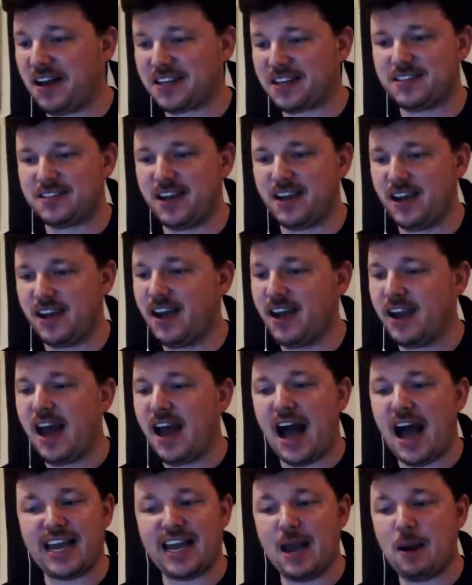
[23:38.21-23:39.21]
That's
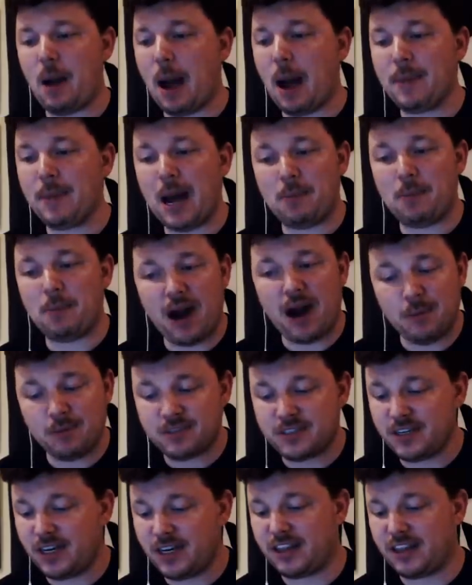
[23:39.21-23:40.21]
all I can say.
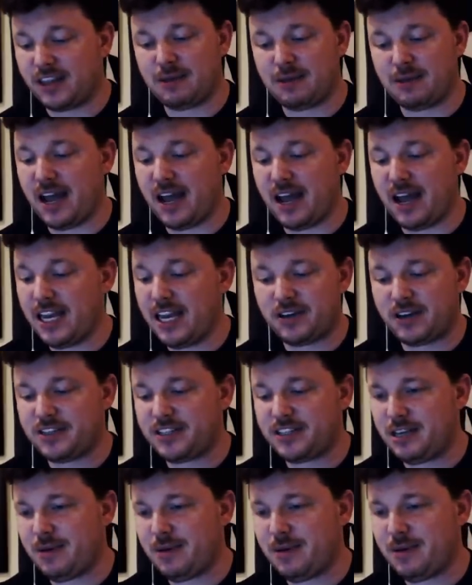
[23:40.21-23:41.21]
I'm not promising
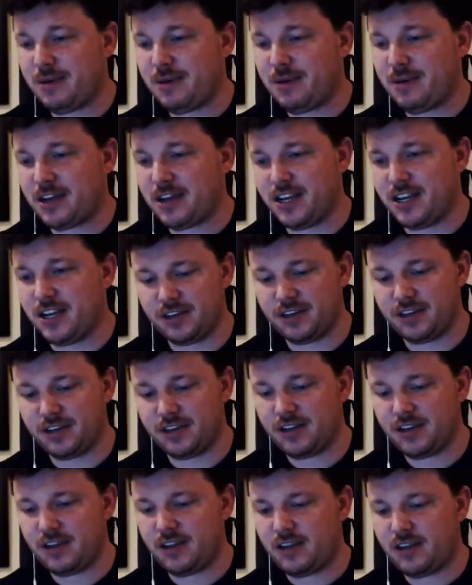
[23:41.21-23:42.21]
anything by any stretch of the
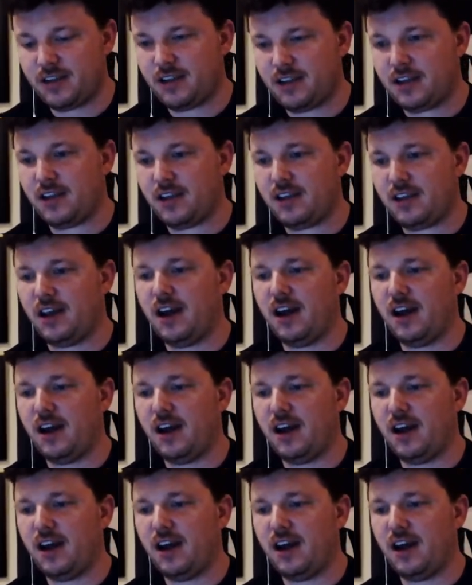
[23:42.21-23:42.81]
imagination.